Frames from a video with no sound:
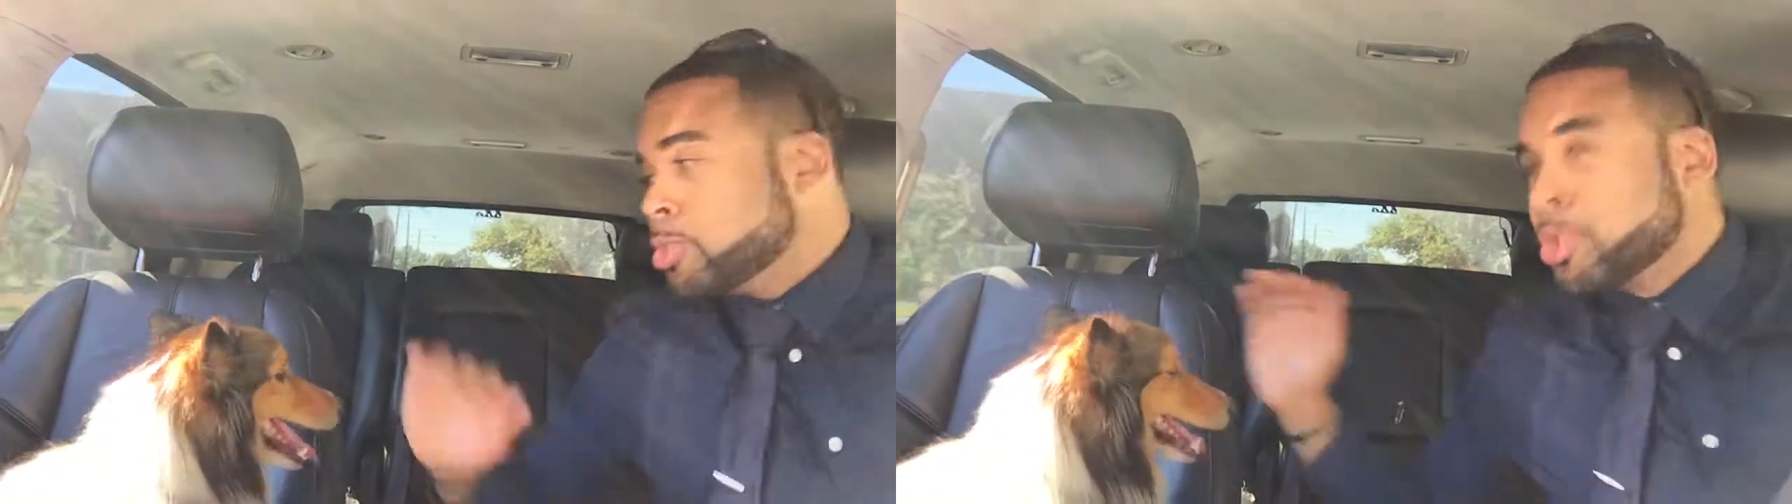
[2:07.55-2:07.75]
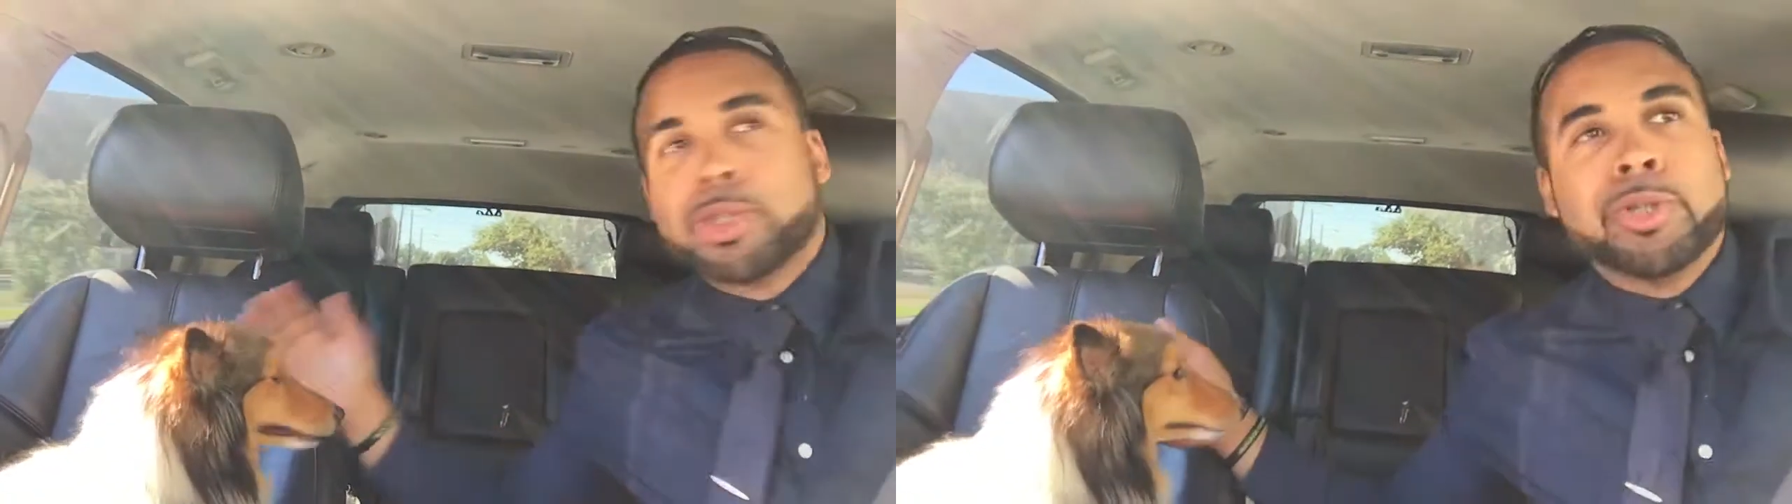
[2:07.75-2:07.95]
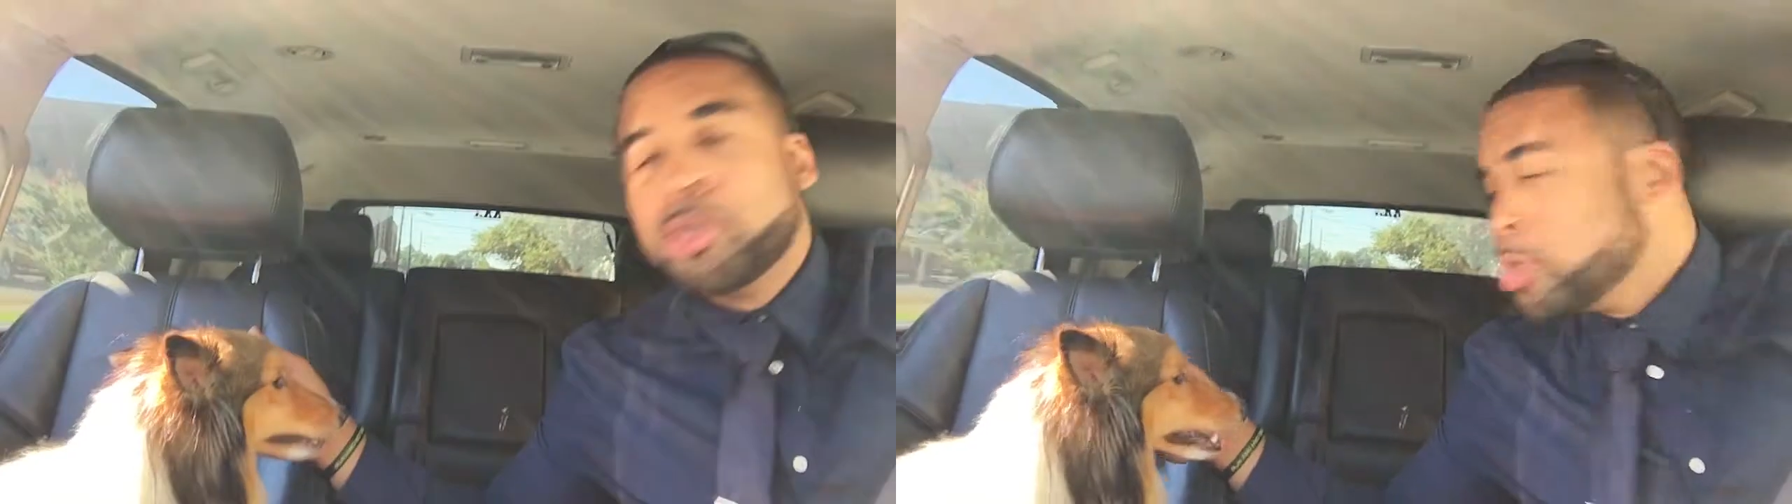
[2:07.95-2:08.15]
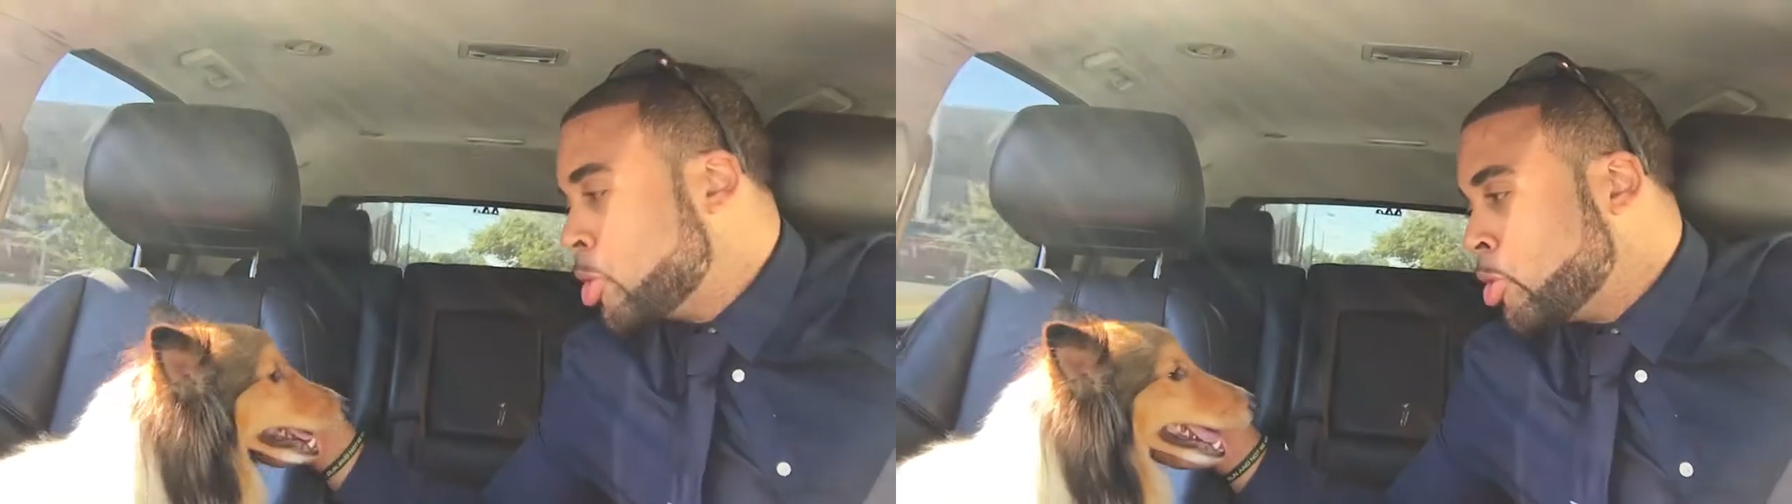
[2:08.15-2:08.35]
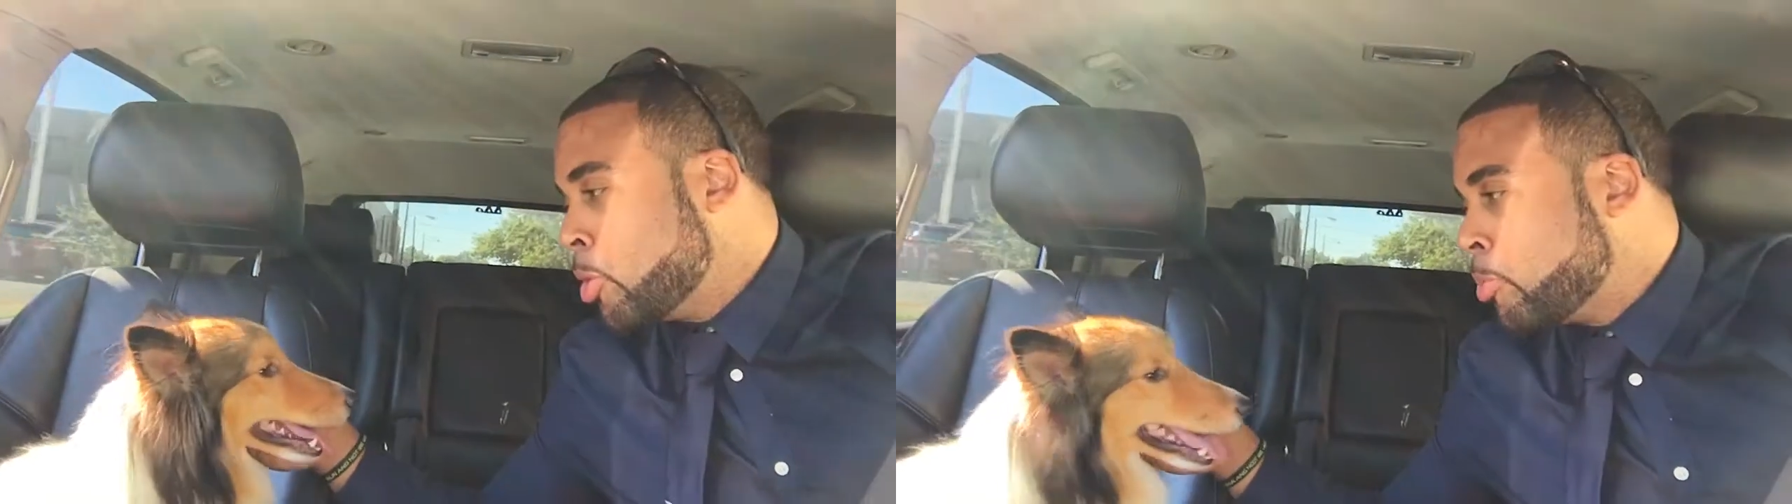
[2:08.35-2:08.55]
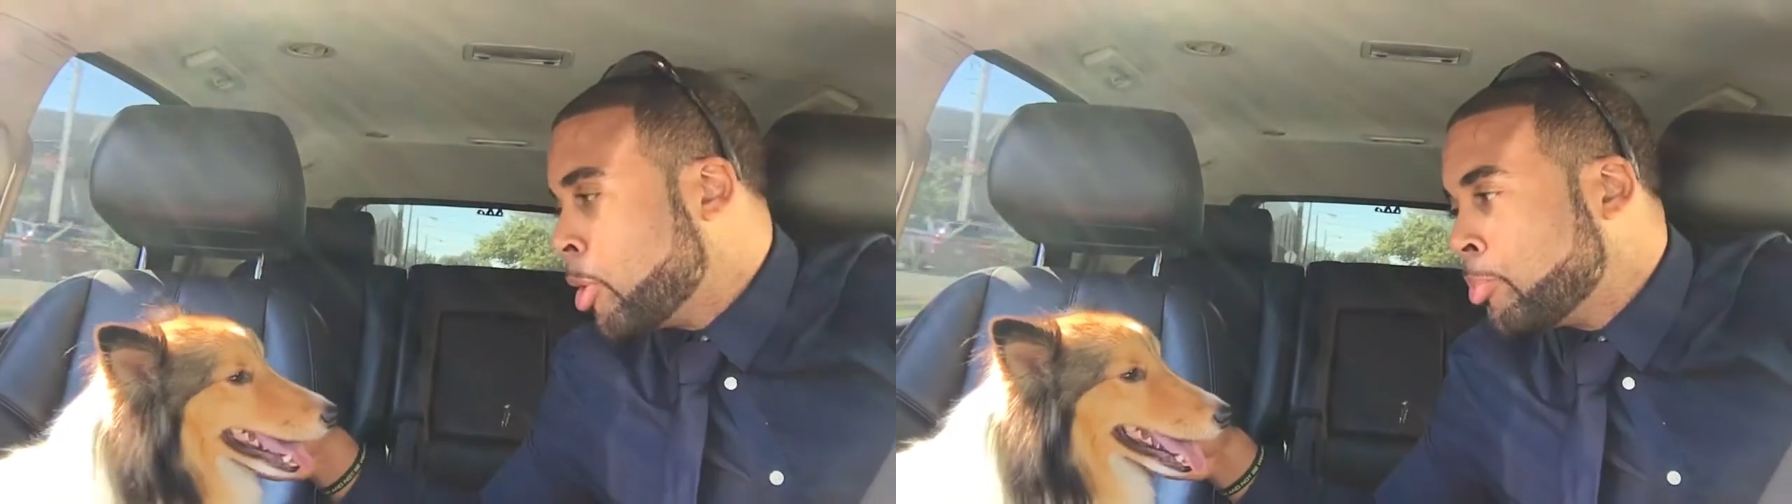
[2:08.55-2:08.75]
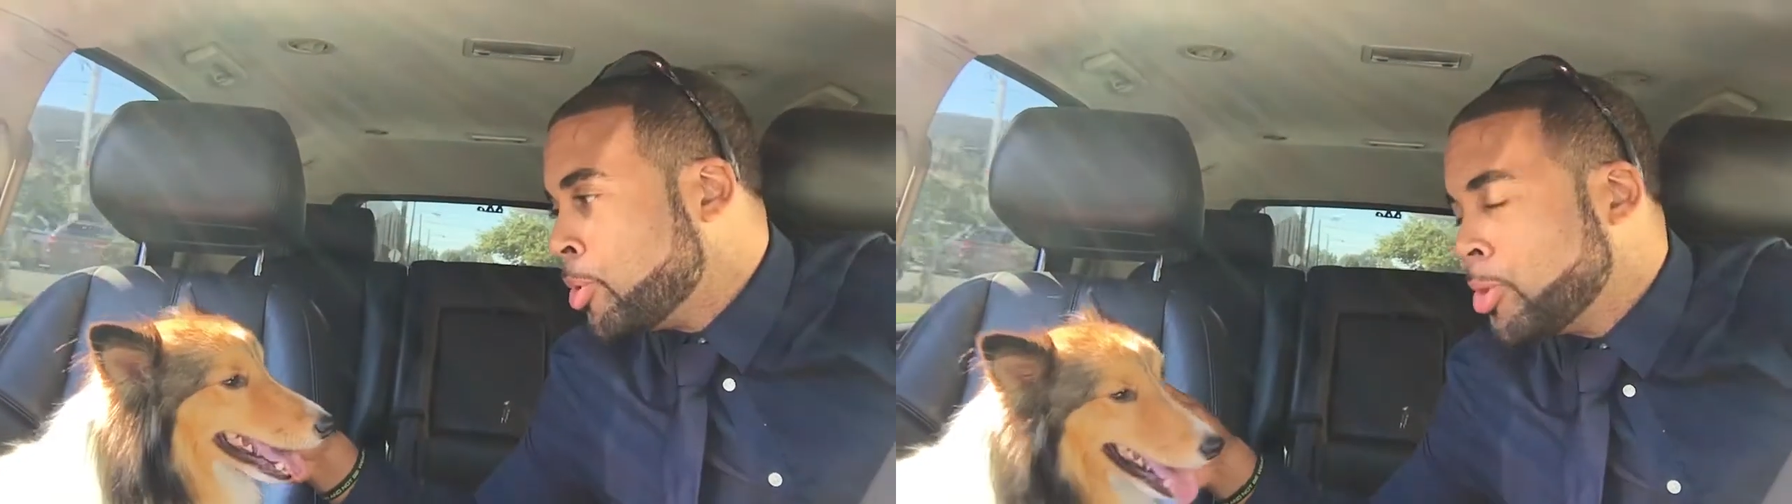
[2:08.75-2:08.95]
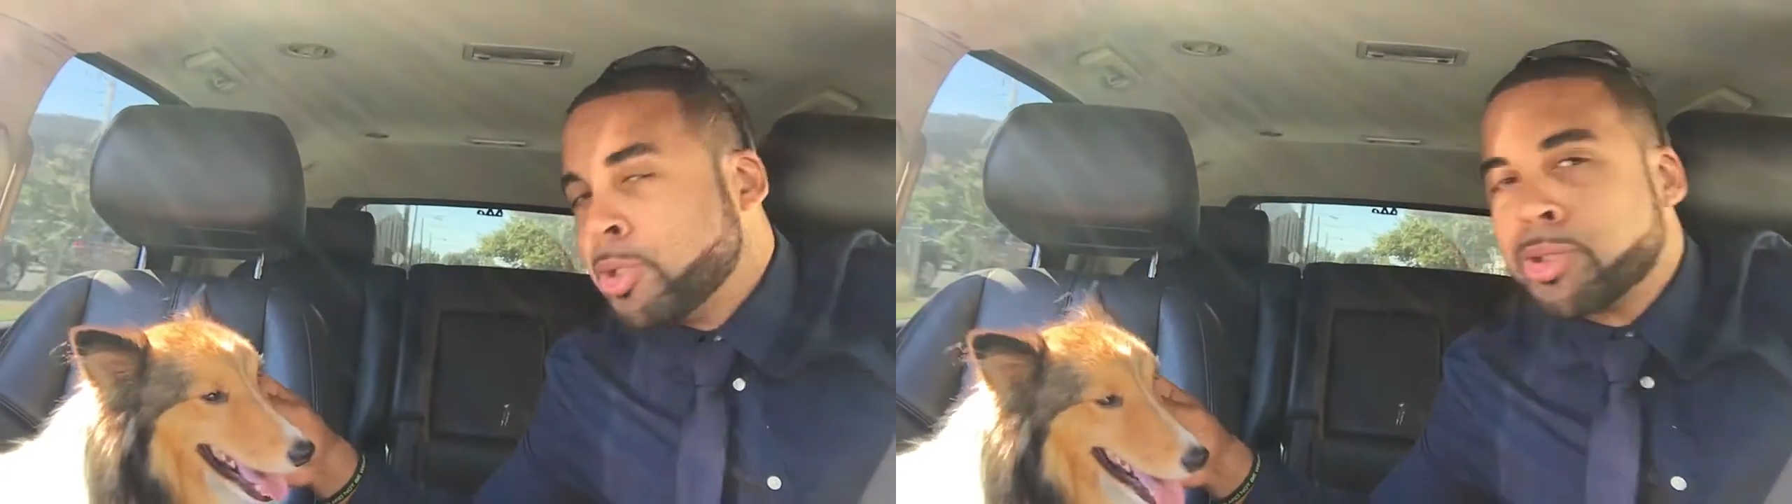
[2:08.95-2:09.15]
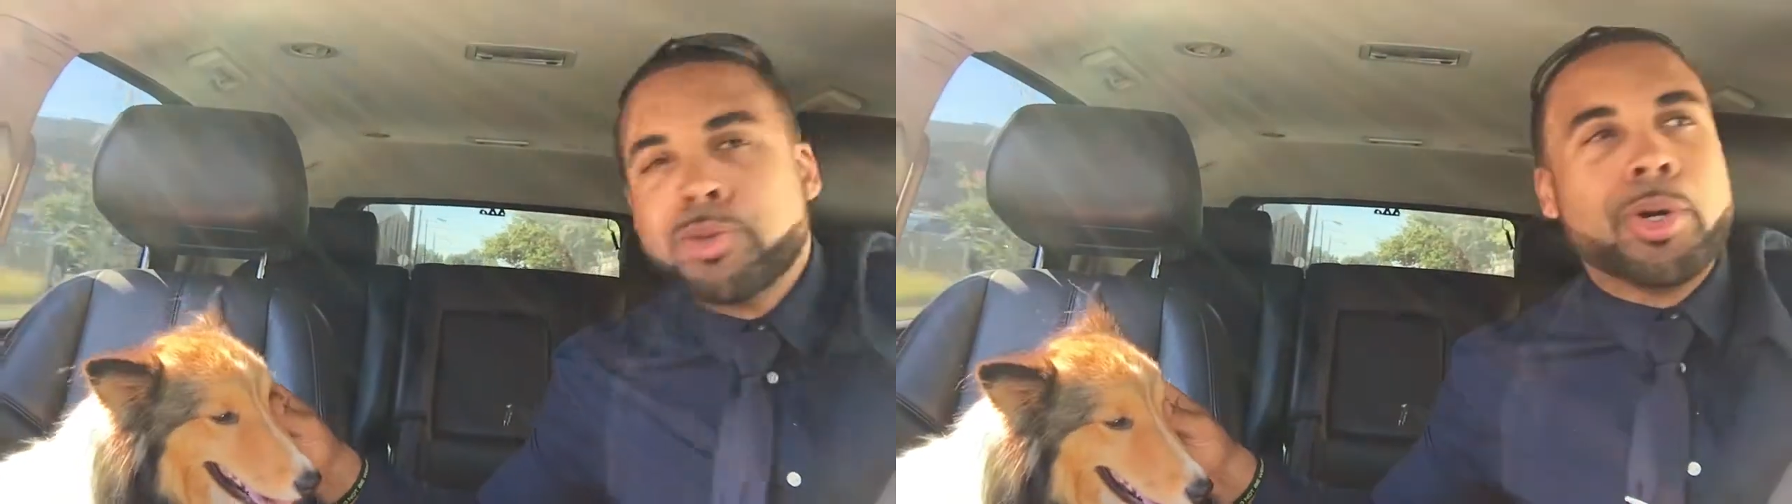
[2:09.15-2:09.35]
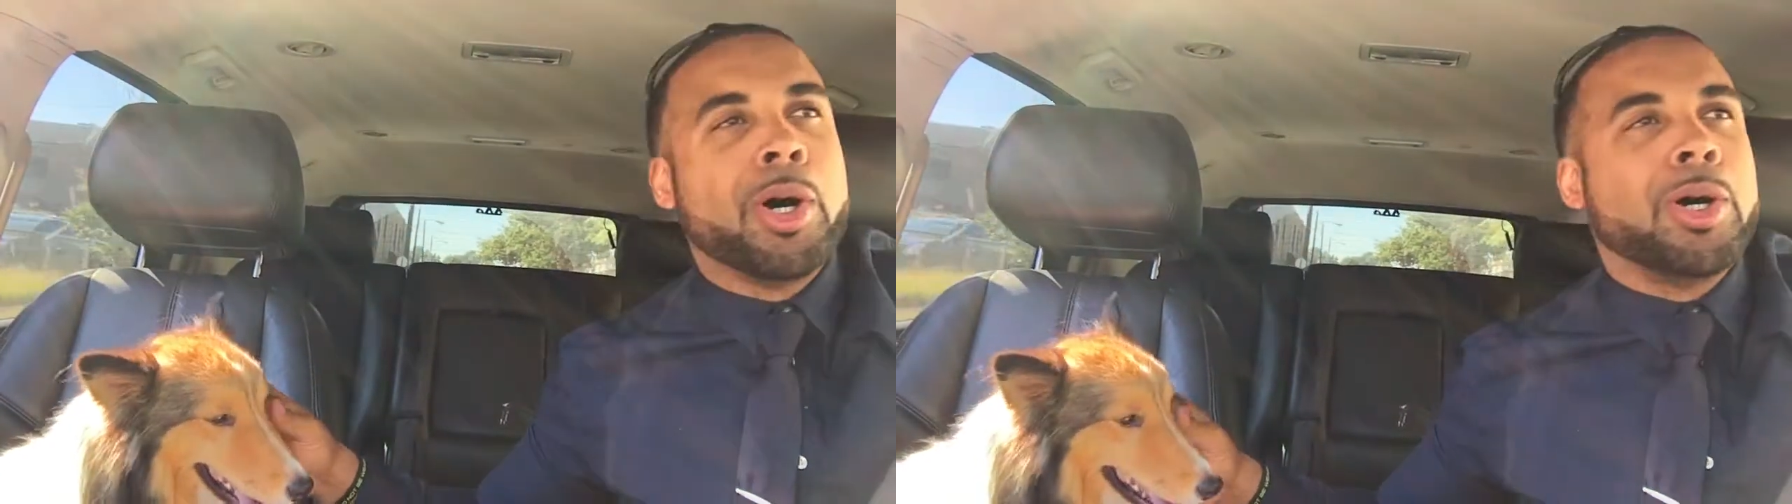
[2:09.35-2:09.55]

cutest little puppy. Yes, you are.